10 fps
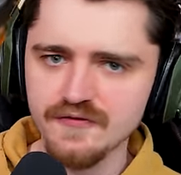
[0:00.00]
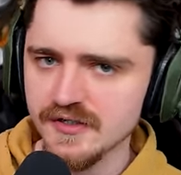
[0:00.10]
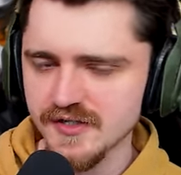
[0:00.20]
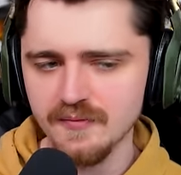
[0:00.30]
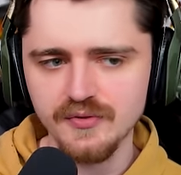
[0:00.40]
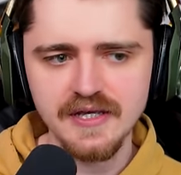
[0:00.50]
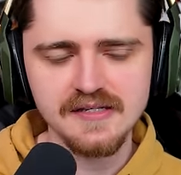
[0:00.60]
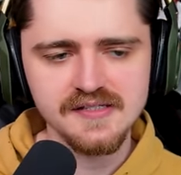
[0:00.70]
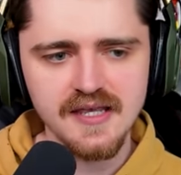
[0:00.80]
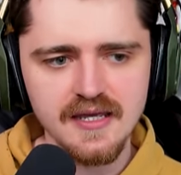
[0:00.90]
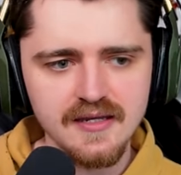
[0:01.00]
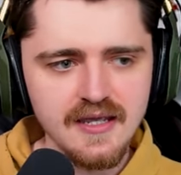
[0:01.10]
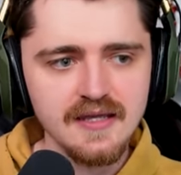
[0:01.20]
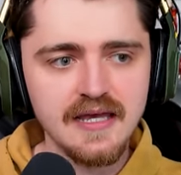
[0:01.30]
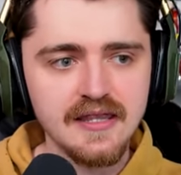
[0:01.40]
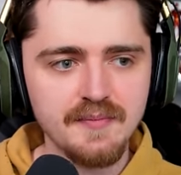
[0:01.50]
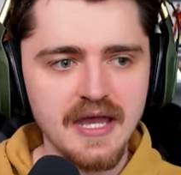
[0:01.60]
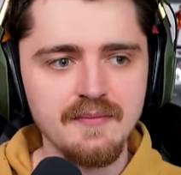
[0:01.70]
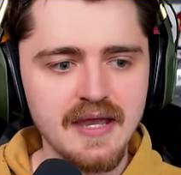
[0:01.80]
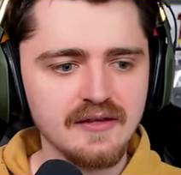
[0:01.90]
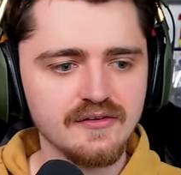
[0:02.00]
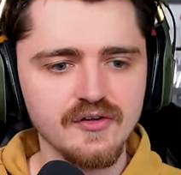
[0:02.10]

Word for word: For example, they said that the Batman